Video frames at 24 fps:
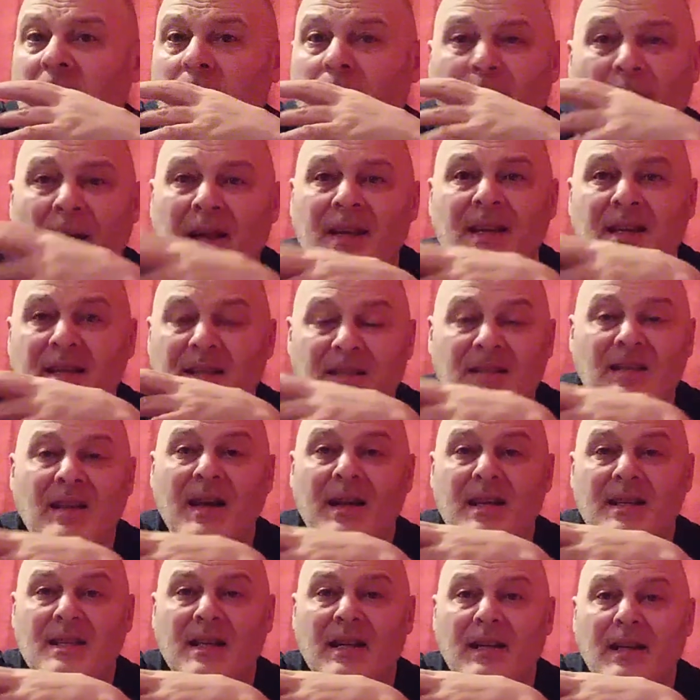Beggie's
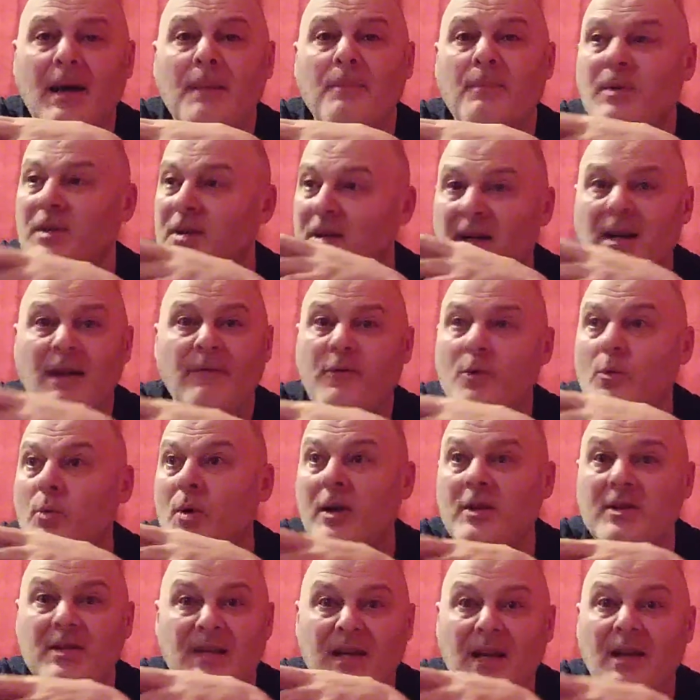days are numbered and
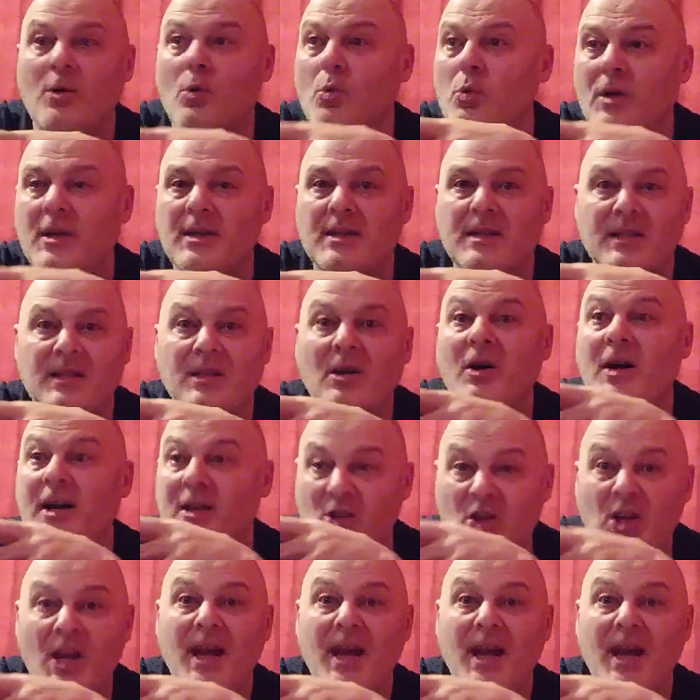everyone's getting all excited.